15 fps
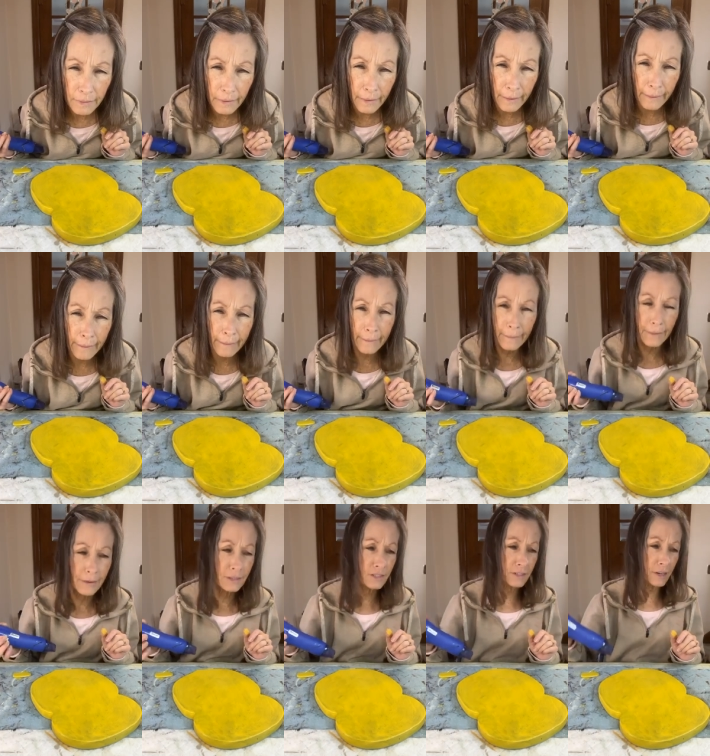yeah,
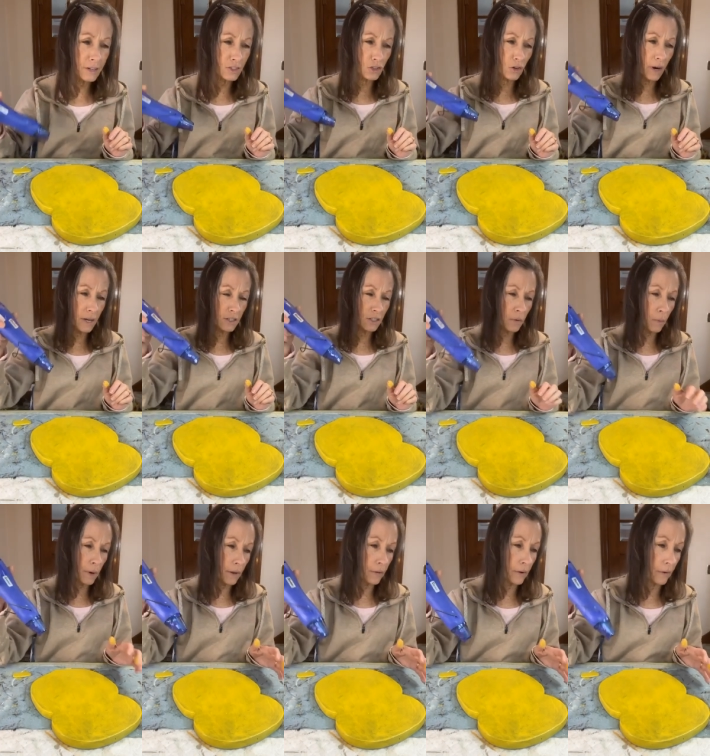it's crazy
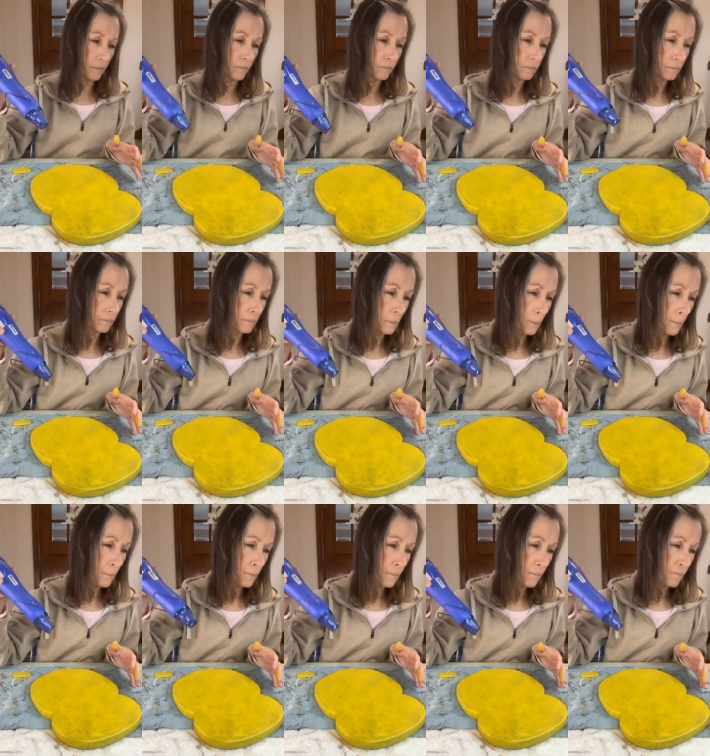weather.
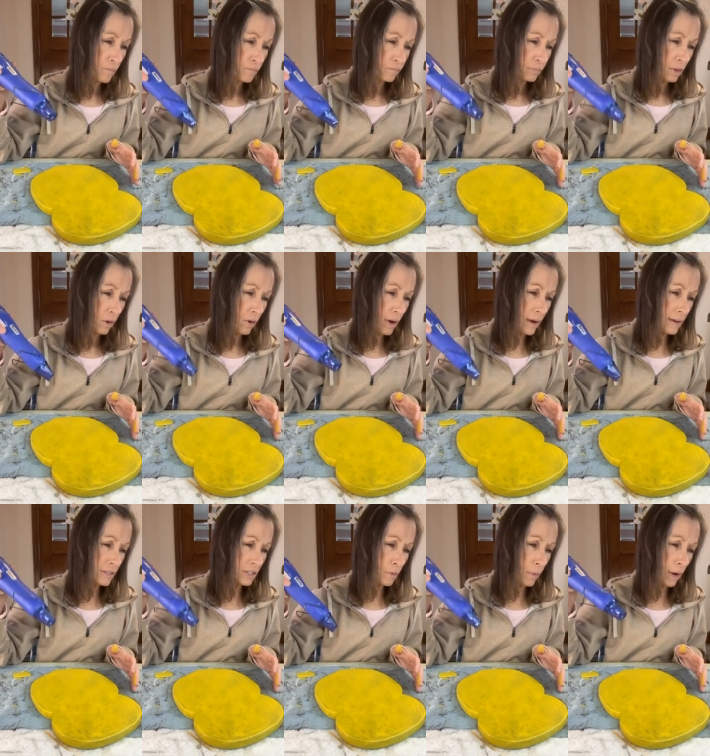
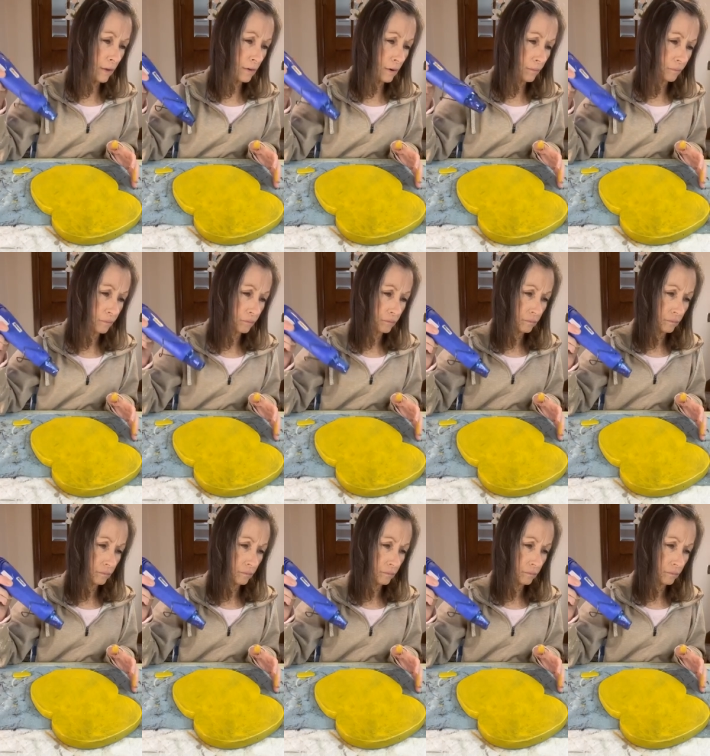Crazy weather.